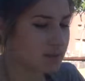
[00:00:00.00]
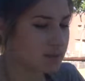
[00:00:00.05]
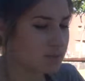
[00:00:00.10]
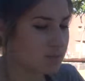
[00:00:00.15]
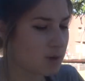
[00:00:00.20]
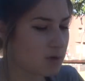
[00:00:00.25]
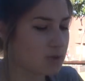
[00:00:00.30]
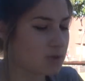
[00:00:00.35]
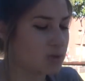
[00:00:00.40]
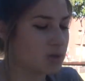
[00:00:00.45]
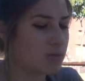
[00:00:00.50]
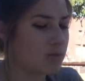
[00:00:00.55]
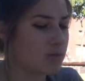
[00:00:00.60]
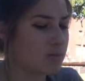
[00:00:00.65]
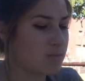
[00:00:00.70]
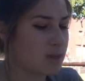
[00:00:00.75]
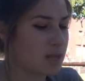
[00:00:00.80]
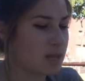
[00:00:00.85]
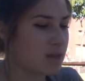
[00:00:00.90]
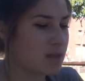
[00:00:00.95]
the small journal with
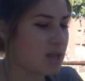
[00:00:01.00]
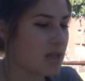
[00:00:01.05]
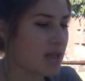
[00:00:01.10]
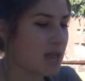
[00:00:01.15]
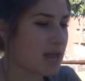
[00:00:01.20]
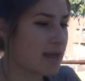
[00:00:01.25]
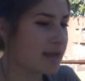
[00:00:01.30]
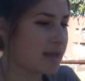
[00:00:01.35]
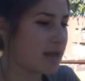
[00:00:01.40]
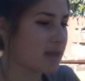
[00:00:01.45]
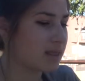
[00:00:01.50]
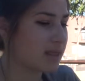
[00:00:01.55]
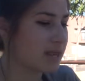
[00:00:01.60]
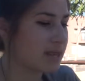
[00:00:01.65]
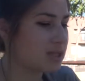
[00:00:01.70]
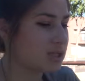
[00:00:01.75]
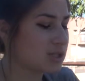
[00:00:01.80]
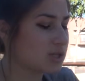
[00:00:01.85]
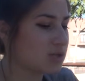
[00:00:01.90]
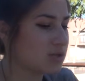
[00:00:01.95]
me, and I
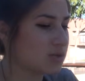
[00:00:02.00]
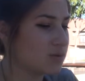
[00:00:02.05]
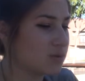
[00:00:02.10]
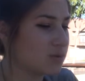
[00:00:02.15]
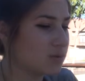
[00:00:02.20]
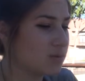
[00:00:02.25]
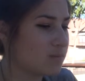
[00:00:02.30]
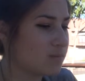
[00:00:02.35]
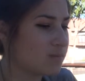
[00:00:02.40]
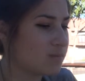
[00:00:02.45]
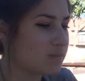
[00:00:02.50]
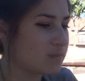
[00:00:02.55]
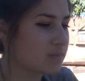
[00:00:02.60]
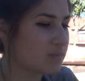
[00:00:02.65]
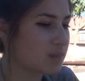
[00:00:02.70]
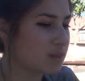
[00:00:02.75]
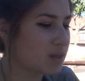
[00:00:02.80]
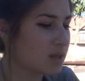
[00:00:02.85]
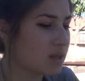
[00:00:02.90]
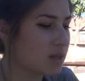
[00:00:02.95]
like to,
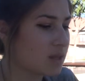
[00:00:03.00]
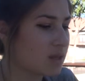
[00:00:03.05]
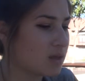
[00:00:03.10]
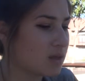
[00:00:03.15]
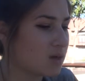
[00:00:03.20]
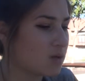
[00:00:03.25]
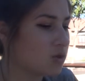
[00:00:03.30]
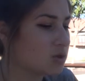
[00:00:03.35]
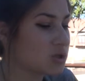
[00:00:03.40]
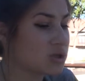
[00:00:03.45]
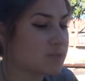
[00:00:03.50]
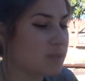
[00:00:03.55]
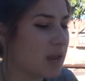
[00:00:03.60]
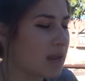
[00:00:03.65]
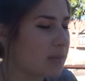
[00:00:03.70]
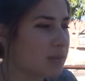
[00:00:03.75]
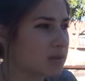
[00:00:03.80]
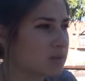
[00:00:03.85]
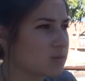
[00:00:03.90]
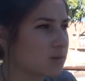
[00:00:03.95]
or just
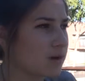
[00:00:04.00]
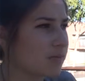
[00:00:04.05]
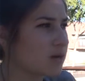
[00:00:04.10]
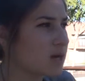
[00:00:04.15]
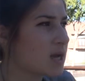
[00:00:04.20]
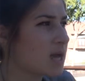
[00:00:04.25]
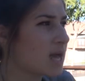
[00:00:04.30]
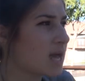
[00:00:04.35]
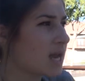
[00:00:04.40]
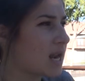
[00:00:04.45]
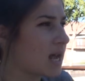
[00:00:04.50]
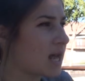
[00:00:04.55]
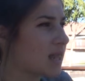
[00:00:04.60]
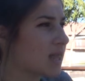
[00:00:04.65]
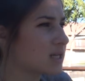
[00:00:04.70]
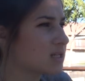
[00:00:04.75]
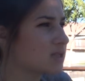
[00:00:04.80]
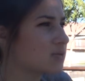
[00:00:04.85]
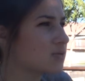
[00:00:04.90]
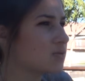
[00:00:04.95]
papers, whatever, and I
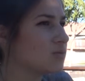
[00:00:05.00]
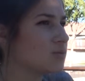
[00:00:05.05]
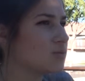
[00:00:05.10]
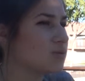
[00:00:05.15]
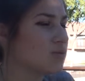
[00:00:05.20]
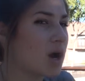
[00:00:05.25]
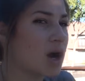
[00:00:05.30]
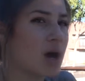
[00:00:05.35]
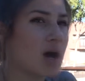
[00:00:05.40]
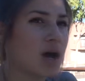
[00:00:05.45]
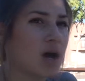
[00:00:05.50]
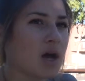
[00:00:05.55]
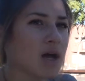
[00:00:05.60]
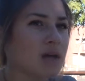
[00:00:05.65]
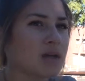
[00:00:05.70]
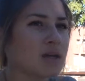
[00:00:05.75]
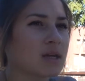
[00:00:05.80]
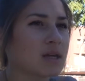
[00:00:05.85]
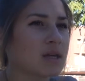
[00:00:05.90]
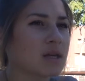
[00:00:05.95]
like to draw
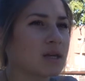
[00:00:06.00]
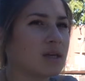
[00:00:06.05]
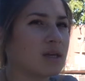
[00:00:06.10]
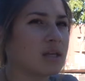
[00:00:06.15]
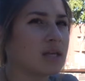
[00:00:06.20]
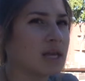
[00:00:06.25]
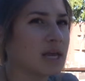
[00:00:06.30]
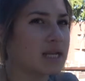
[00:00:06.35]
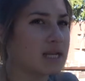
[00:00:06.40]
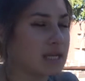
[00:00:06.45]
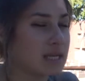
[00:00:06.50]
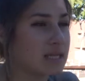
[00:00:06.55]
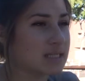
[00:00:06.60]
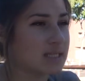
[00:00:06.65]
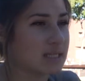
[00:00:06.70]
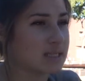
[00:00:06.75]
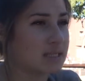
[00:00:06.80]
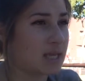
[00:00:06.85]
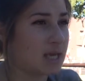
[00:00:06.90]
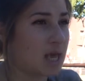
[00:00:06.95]
the ideas
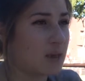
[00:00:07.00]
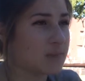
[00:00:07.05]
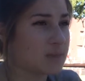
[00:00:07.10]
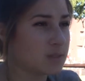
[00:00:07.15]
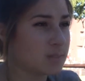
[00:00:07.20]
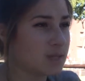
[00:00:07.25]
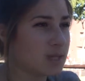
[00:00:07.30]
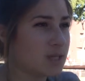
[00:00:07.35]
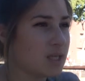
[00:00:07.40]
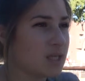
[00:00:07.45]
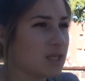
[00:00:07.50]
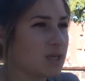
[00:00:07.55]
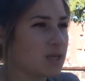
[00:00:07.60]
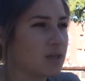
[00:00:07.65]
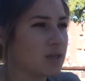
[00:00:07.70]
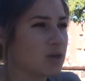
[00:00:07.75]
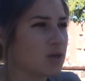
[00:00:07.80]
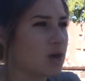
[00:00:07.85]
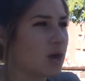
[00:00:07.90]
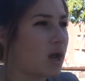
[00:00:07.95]
as they come to me,
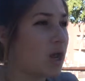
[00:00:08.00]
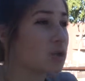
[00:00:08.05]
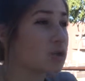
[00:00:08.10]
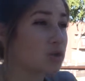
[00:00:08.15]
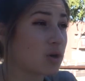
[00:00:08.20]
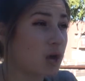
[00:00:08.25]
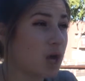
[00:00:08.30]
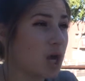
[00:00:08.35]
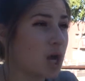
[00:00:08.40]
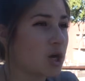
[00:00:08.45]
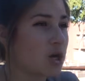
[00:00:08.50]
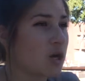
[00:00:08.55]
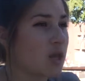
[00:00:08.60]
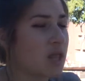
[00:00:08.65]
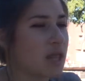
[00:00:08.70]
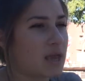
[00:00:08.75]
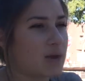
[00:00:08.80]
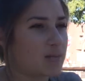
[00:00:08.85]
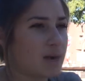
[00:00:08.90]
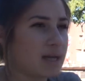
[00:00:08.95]
or I'll draw it, or
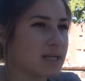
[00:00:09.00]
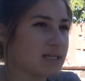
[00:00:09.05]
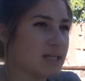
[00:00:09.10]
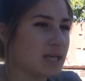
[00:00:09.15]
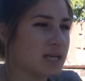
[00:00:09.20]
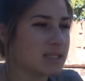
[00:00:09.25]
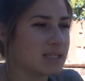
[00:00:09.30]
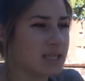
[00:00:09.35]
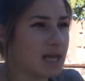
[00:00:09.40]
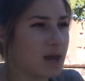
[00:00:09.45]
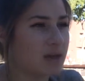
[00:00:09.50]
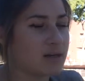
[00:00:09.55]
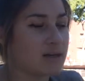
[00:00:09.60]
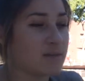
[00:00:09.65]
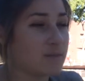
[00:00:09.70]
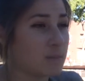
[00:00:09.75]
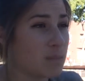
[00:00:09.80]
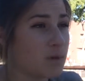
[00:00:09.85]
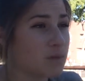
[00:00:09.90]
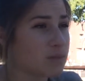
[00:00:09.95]
I'll like write things down,
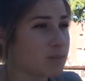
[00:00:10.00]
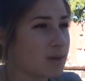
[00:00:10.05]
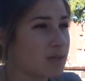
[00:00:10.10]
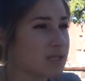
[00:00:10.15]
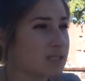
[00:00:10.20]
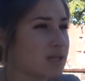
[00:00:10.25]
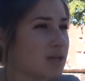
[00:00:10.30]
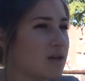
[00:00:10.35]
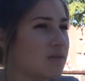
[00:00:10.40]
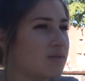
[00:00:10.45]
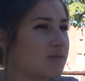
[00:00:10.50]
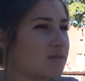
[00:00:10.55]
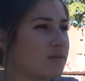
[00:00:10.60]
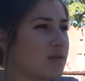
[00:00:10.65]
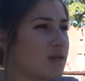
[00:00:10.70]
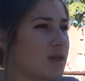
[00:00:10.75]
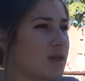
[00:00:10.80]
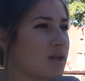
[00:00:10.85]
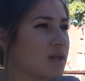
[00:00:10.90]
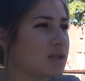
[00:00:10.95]
give notes myself,
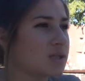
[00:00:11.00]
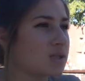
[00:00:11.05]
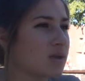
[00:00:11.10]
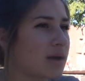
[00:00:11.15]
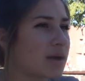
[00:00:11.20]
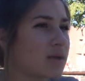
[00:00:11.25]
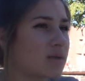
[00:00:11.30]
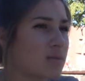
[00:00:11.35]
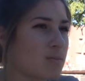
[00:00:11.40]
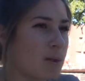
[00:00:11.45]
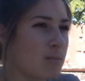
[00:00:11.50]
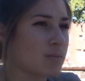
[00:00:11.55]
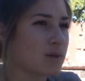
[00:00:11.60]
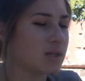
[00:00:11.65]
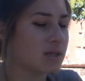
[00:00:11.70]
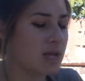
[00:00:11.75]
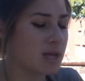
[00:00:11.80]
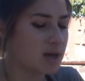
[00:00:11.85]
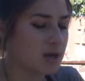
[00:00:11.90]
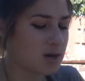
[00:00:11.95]
so I can remember
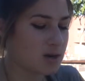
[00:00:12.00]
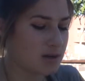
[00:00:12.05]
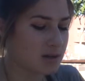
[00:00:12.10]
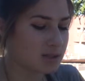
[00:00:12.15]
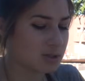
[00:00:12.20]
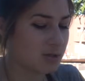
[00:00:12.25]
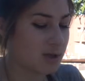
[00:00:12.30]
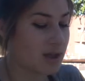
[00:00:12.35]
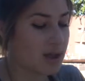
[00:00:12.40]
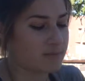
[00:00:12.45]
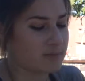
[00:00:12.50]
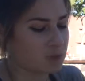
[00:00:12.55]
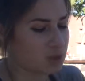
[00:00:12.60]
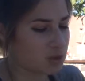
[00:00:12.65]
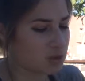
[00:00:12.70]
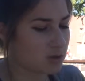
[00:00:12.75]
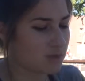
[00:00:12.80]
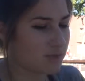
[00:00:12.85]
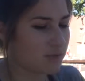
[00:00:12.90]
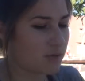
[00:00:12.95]
later. And so I have this
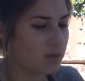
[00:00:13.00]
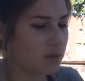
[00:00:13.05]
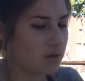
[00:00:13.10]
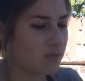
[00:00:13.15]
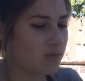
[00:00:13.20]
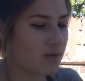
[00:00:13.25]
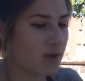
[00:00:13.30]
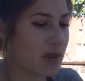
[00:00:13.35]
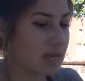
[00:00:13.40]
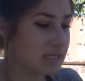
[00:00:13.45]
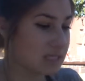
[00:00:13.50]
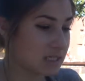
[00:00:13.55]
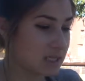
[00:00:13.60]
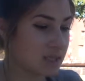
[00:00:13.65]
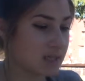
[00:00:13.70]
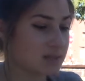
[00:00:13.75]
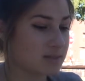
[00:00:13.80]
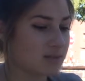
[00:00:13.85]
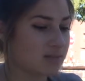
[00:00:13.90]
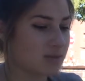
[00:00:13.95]
journal full of
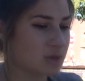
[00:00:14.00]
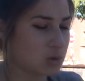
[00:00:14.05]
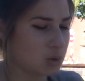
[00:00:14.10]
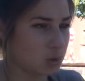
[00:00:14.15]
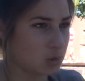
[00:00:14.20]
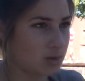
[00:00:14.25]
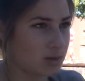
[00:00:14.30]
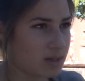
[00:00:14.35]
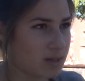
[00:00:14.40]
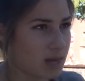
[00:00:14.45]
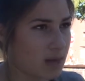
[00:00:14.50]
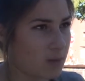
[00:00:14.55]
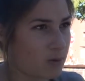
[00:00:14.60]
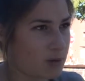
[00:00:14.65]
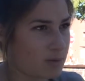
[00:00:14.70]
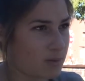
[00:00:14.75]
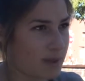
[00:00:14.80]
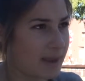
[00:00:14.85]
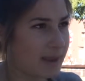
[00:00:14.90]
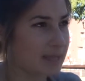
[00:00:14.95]
ideas for jewelry that I
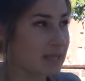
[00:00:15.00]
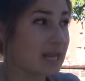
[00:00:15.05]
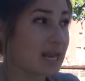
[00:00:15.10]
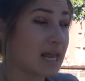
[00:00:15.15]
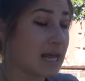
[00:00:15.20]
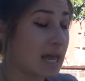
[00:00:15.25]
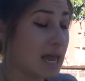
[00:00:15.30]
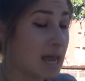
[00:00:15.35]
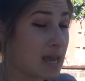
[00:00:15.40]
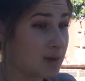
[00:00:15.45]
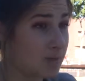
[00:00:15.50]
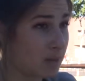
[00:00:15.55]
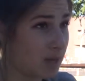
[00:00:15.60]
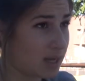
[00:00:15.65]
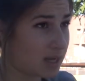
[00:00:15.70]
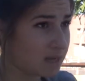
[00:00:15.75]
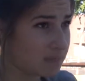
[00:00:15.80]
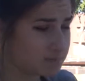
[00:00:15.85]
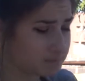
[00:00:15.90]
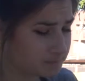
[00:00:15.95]
want to make and that I can
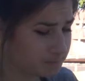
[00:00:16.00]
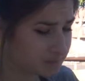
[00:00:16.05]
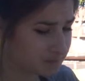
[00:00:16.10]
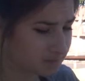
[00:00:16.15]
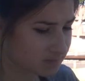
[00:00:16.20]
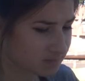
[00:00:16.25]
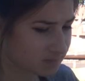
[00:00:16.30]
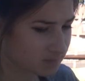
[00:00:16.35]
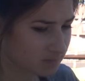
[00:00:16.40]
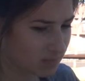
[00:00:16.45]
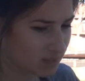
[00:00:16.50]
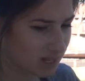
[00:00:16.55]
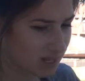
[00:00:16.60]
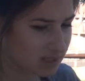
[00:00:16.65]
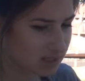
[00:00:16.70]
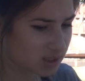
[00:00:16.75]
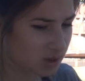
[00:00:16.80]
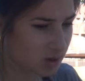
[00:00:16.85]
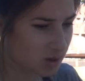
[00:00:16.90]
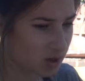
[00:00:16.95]
make.
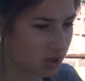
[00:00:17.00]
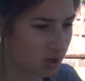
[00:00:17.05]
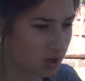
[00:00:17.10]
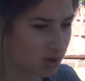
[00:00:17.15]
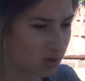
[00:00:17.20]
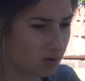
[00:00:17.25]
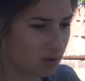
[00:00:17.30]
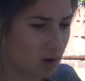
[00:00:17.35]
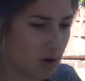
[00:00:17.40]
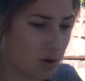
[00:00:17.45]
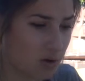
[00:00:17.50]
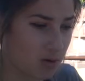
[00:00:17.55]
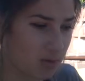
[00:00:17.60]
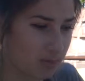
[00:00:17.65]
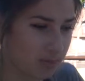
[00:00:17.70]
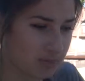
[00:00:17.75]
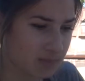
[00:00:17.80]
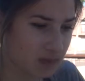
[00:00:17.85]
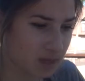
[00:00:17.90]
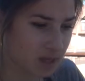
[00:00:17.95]
And so I'll go
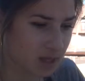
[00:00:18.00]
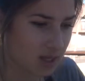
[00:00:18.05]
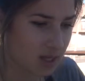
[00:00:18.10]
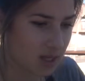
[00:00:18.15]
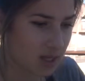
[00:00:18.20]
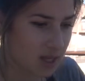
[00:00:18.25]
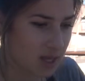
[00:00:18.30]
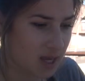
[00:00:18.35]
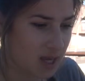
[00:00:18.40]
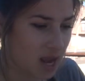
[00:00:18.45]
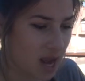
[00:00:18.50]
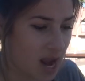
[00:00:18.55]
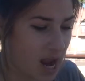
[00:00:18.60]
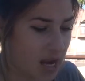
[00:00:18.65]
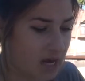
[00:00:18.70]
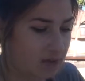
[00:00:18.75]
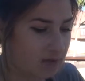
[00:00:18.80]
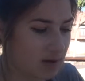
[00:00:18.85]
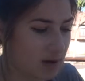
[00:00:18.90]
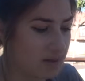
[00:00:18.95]
home,
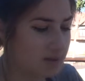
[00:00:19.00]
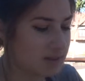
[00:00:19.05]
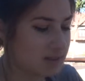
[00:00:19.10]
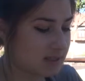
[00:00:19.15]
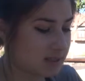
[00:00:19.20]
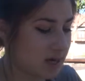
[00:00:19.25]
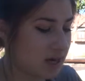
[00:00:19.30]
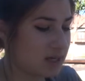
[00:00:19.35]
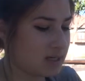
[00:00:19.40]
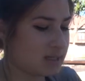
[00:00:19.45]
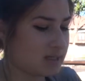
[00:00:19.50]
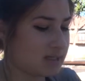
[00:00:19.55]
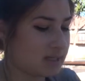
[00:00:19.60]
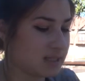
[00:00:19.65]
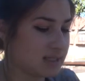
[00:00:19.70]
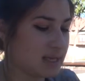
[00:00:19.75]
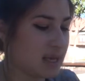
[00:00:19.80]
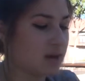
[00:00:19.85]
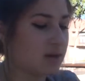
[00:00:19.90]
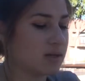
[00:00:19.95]
and if I would decide to
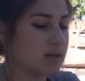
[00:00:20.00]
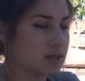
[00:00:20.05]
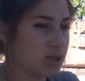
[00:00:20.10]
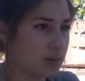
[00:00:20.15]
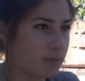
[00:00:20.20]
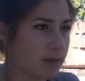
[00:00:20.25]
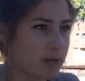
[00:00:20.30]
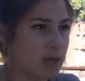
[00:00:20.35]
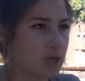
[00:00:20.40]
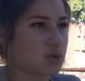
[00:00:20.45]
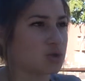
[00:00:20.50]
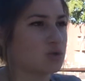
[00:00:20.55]
sit down and start making